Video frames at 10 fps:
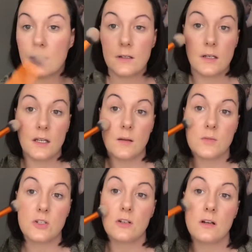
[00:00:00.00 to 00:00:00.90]
And I'm
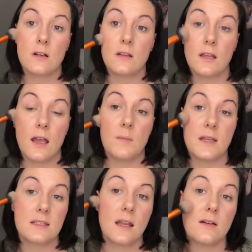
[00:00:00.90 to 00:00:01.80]
sure that
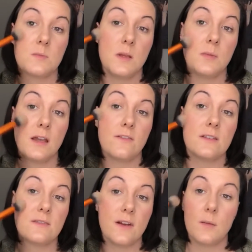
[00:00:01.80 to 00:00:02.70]
Maskcara's BBF
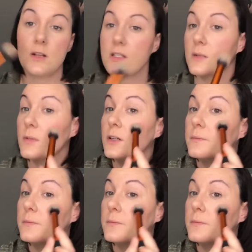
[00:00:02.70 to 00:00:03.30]
is very much similar.